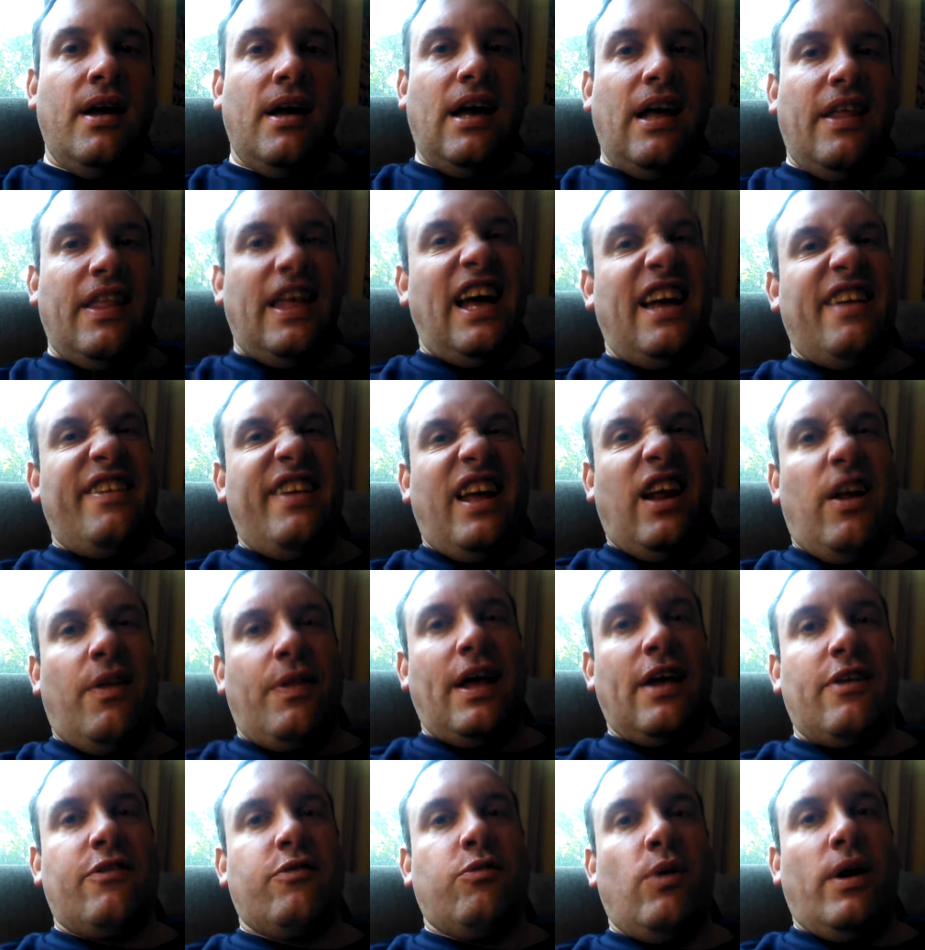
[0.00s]
And that, you know,
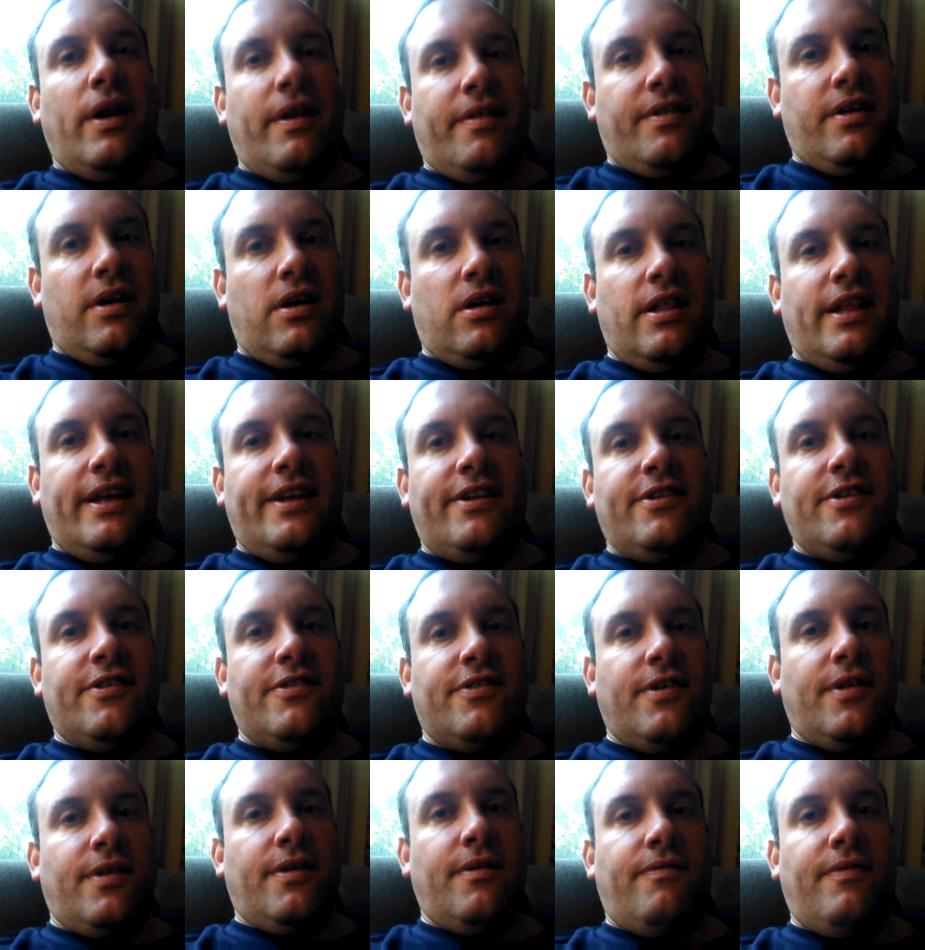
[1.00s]
that's one of the
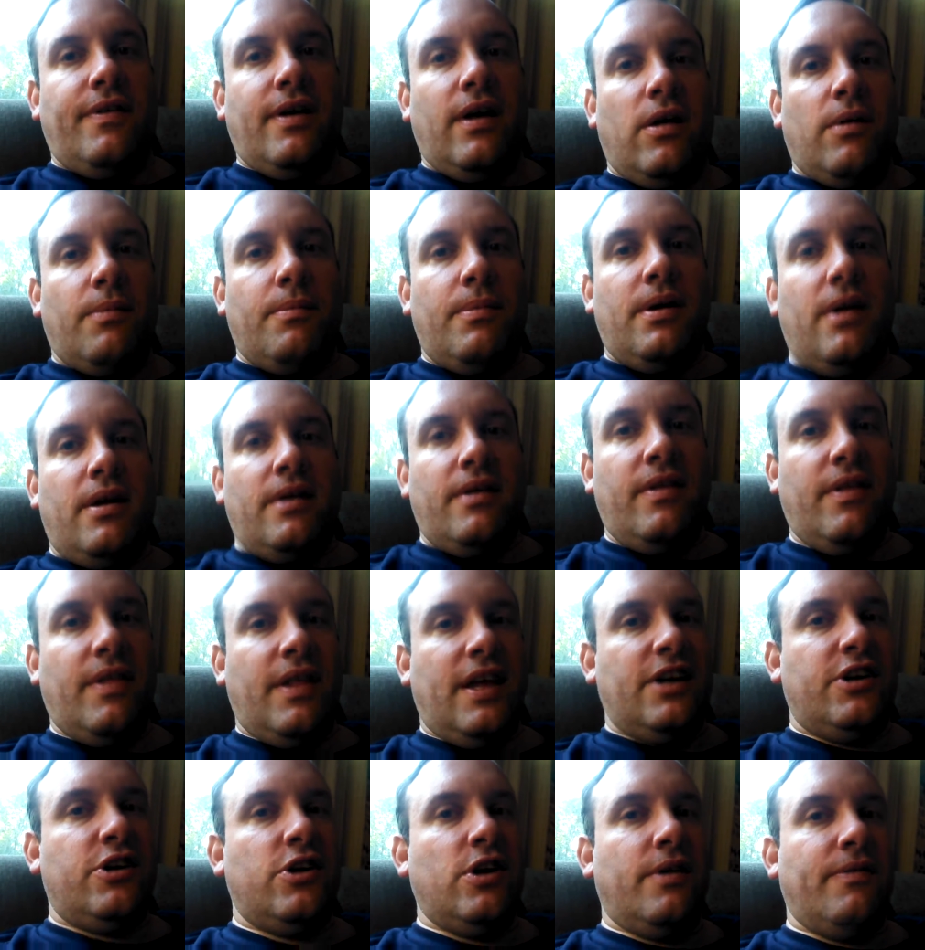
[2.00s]
glitches of the film. You know,
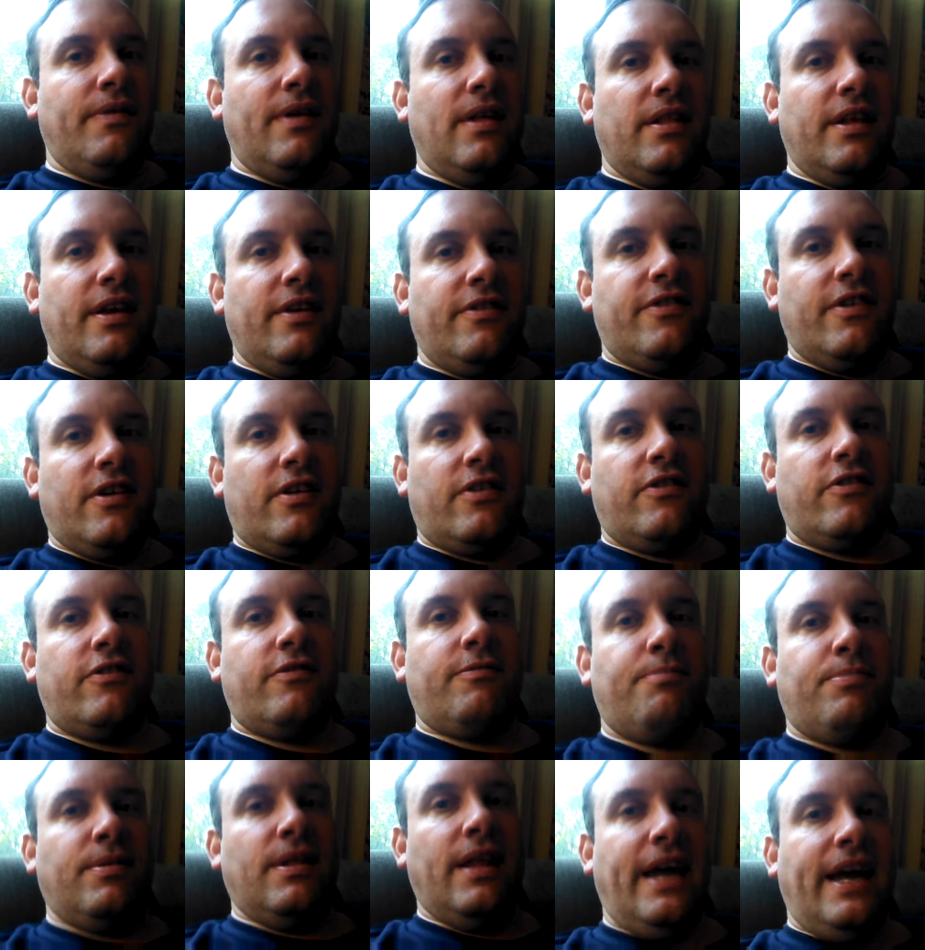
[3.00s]
they should have at least
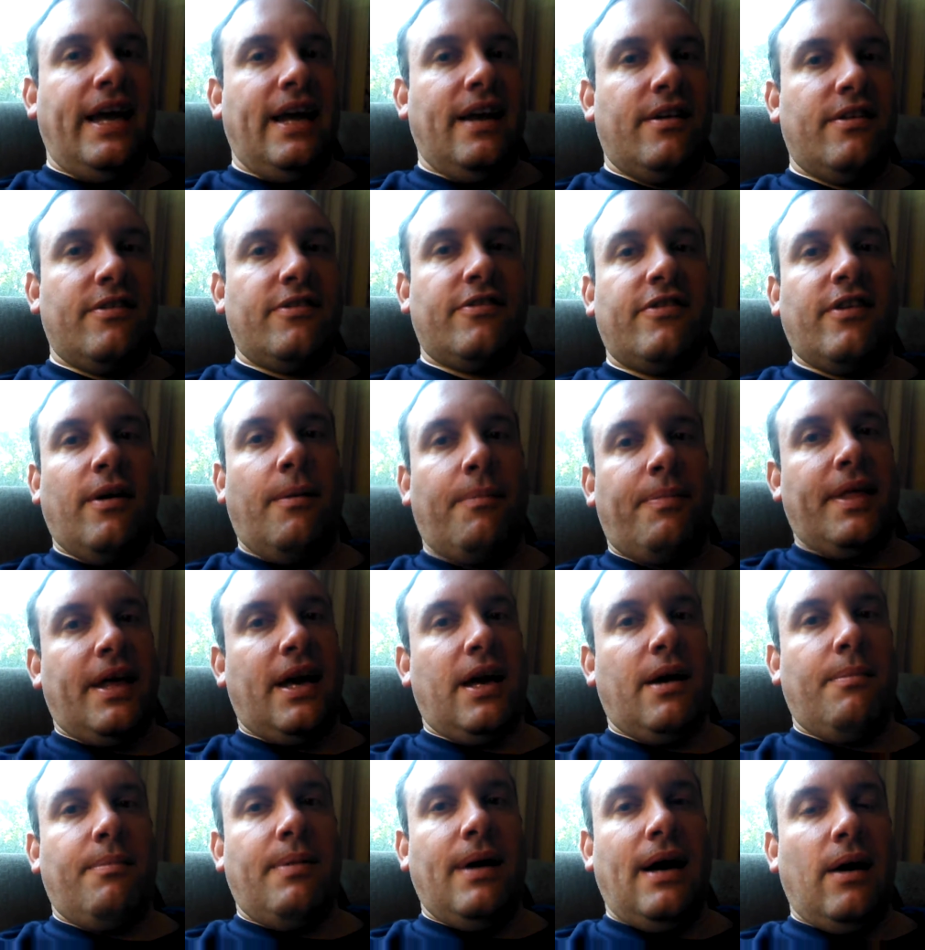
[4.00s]
explained
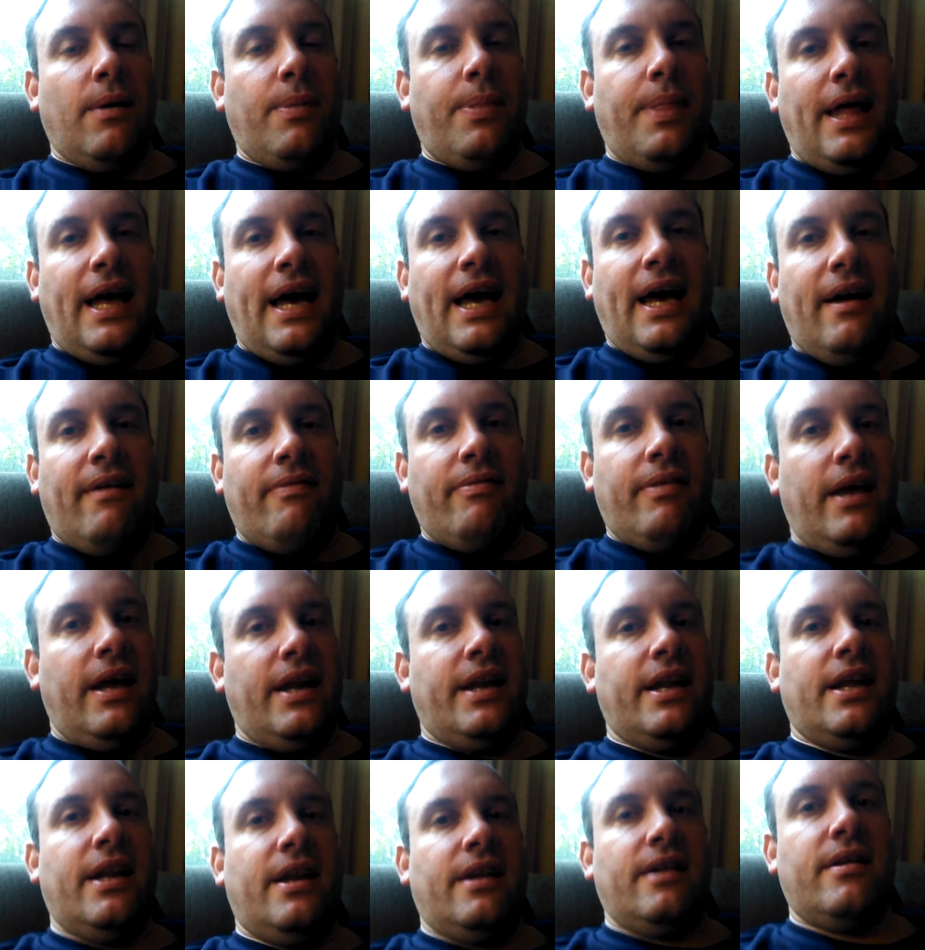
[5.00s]
something about that, and they
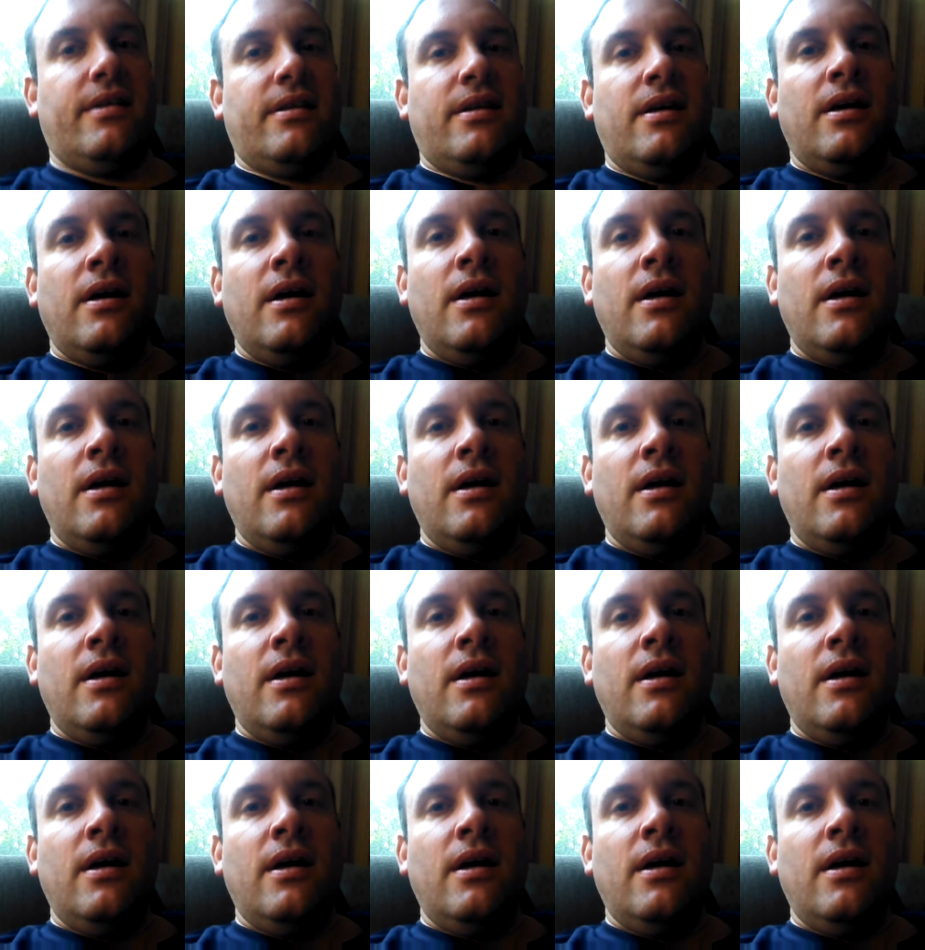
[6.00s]
didn't.